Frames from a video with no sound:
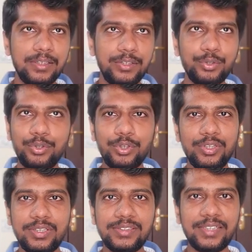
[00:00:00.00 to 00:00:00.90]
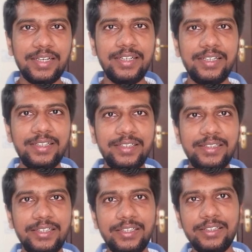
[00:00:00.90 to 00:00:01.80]
you don't
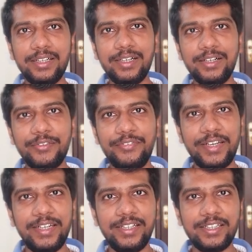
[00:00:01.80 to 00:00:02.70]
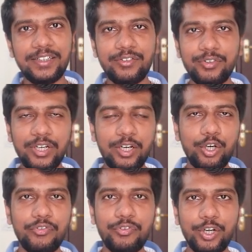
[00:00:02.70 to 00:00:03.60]
suddenly faint
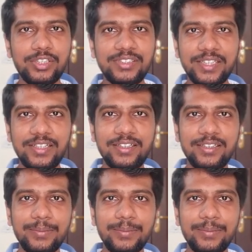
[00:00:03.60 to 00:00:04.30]
or fall sick,